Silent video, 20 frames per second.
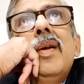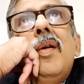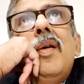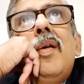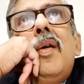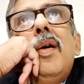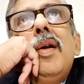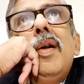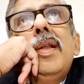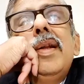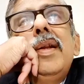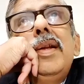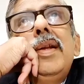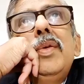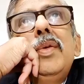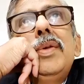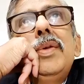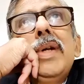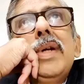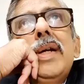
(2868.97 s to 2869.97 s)
all the
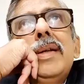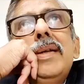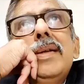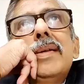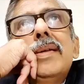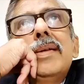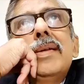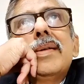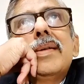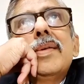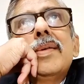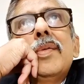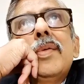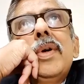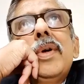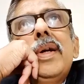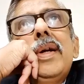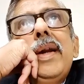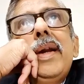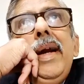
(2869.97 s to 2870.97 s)
new judges
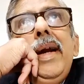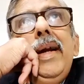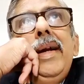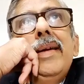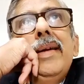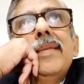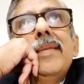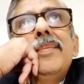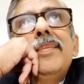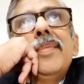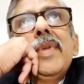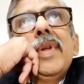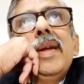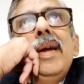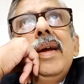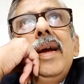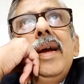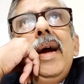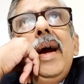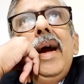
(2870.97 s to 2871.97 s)
were trained
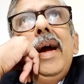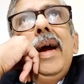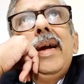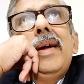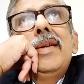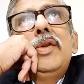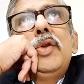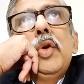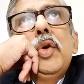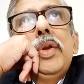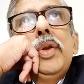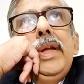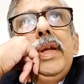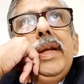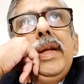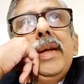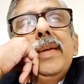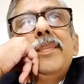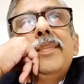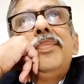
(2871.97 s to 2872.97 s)
at
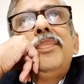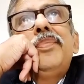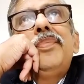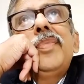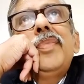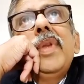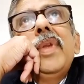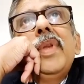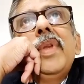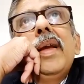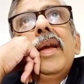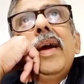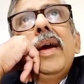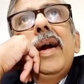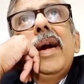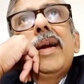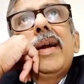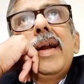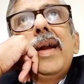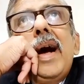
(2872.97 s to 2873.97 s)
Jyoti at
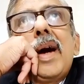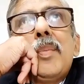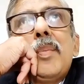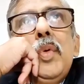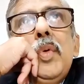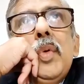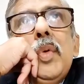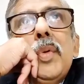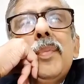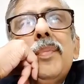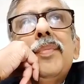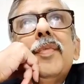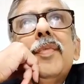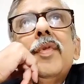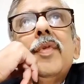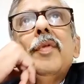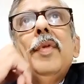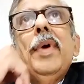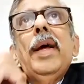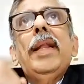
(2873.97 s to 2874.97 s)
Nagpur,
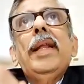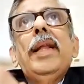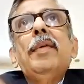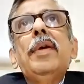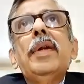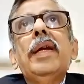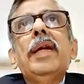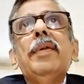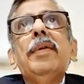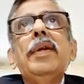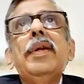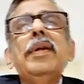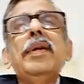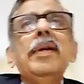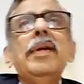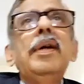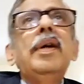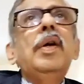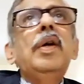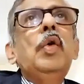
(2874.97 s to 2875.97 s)
where they were given
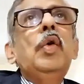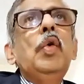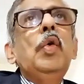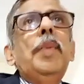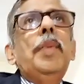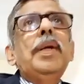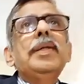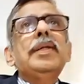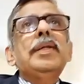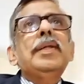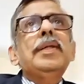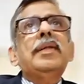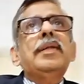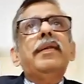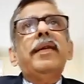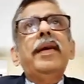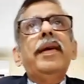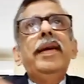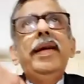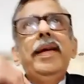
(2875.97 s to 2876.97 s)
2 months
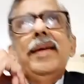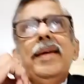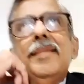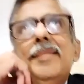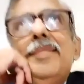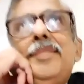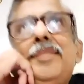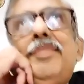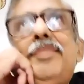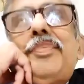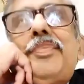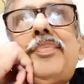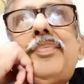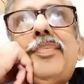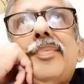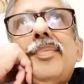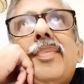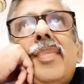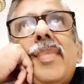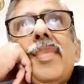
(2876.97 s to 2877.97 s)
training.
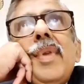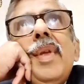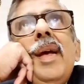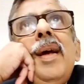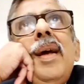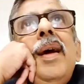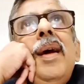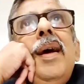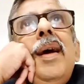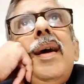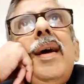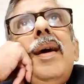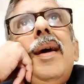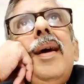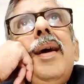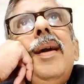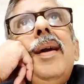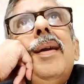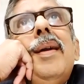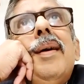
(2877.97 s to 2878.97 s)

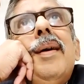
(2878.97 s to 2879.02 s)
And